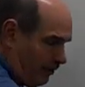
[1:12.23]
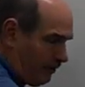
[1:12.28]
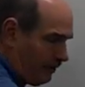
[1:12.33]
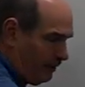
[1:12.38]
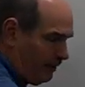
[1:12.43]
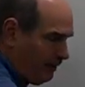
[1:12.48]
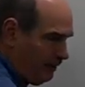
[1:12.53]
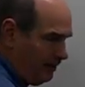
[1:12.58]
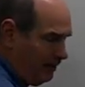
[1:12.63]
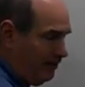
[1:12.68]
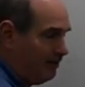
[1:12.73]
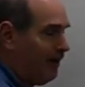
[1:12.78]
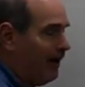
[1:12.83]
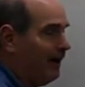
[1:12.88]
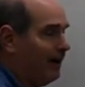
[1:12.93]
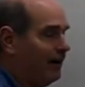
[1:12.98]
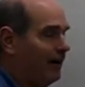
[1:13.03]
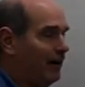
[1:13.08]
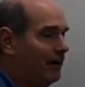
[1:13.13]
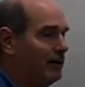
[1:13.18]
thinking
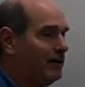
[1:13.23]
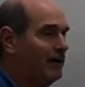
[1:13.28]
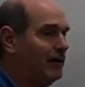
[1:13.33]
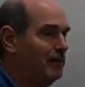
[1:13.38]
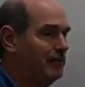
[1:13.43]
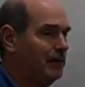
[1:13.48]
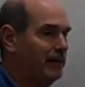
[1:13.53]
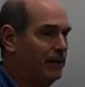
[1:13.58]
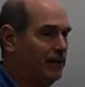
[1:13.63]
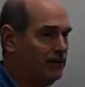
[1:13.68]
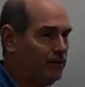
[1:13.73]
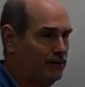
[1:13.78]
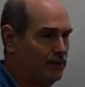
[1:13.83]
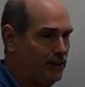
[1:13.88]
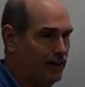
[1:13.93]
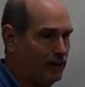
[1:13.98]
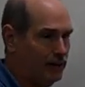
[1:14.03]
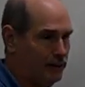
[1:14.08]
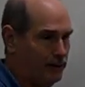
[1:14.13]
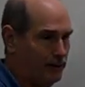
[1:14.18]
about how a combination
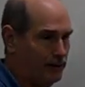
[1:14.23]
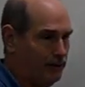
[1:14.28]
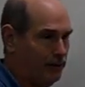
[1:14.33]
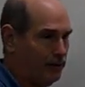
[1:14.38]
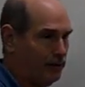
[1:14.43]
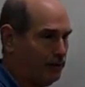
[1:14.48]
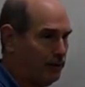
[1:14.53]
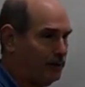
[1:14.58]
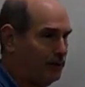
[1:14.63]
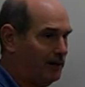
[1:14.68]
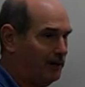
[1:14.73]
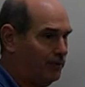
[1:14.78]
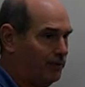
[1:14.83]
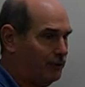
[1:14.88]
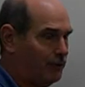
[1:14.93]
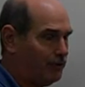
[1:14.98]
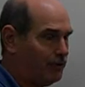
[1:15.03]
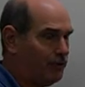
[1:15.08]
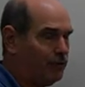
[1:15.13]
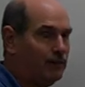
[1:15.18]
lock works, you have 3
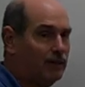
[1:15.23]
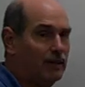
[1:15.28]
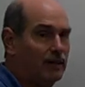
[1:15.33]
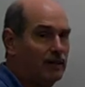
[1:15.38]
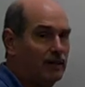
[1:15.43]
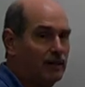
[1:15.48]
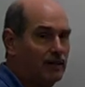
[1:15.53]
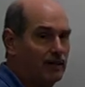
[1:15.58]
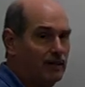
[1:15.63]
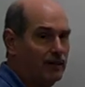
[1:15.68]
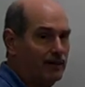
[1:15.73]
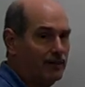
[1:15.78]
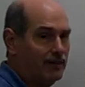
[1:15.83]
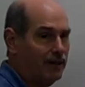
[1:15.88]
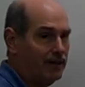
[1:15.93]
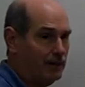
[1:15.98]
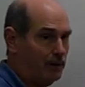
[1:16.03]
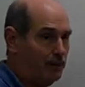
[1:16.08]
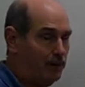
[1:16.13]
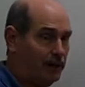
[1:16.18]
numbers
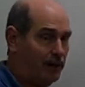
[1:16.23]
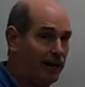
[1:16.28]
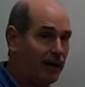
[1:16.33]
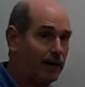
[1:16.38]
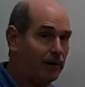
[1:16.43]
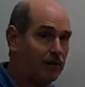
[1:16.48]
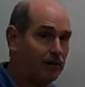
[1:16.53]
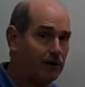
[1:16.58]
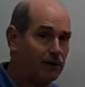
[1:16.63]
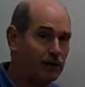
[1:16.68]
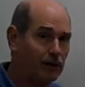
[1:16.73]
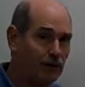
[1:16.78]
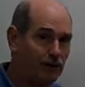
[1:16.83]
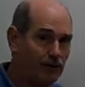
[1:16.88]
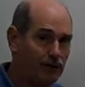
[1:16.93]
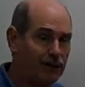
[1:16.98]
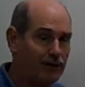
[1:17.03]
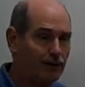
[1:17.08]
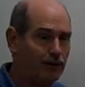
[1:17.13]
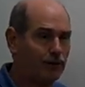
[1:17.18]
that you pick out of
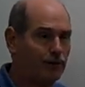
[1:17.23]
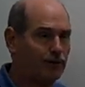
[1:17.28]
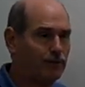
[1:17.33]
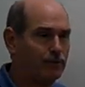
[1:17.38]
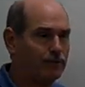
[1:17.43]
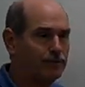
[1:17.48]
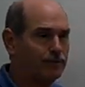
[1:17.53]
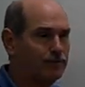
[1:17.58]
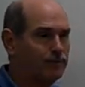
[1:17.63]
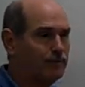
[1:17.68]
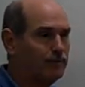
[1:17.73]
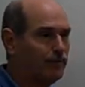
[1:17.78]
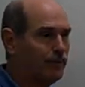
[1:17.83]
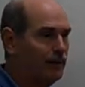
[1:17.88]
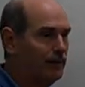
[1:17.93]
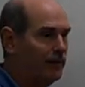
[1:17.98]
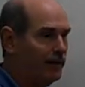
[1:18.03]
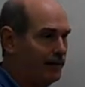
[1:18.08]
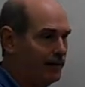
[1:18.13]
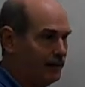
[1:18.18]
36,
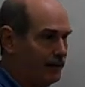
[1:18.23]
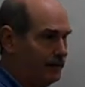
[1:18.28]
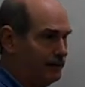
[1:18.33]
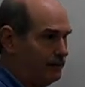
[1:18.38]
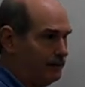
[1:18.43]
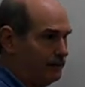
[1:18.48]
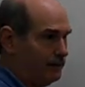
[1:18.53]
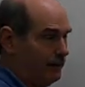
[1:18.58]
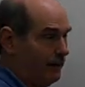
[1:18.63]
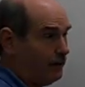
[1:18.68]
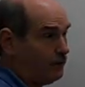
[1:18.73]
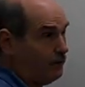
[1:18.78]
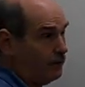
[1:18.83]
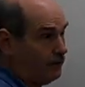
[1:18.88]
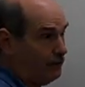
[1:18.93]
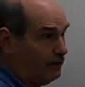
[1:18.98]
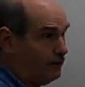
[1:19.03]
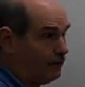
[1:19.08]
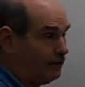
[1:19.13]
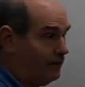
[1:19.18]
and actually
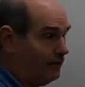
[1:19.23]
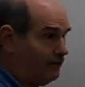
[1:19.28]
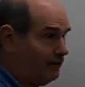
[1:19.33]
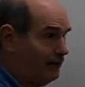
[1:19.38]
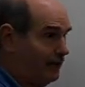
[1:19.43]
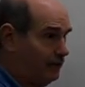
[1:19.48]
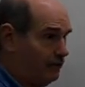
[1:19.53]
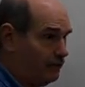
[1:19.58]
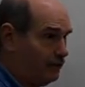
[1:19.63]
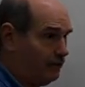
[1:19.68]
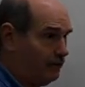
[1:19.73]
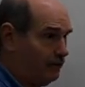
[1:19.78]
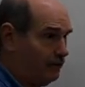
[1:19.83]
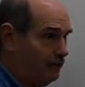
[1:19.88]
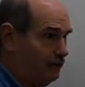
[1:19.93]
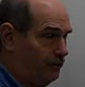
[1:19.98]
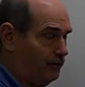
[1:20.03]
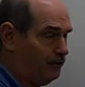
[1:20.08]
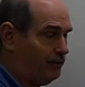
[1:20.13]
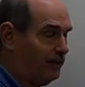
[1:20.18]
37 numbers because
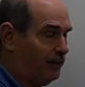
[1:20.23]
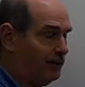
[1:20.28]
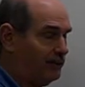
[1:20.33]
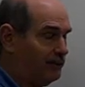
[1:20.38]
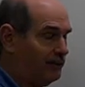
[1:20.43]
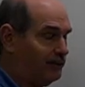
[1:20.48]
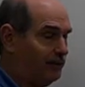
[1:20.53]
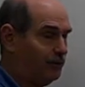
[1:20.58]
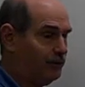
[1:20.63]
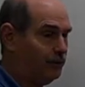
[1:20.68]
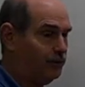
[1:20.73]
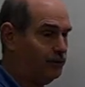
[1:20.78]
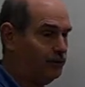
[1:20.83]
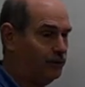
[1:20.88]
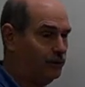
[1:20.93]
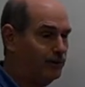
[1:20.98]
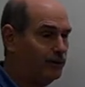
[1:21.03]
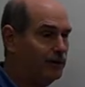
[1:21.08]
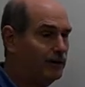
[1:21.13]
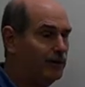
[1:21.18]
0 is counted in there
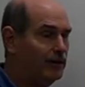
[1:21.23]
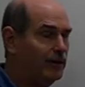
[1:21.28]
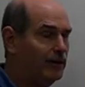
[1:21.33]
too,